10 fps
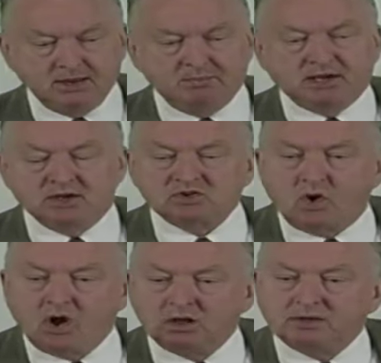because
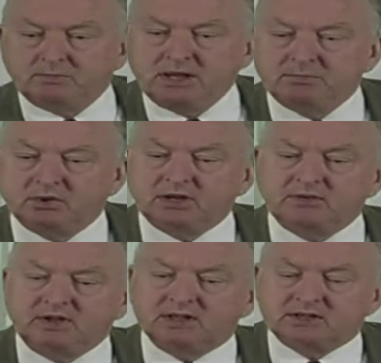all the people
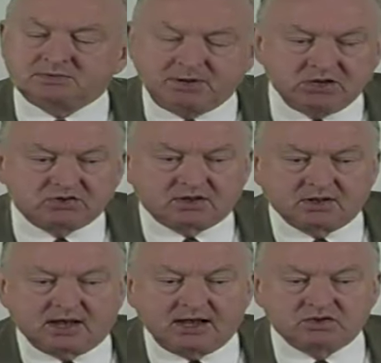giving the speech to
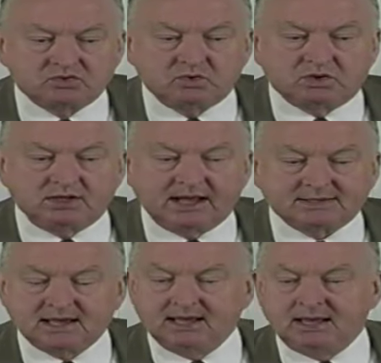the high school class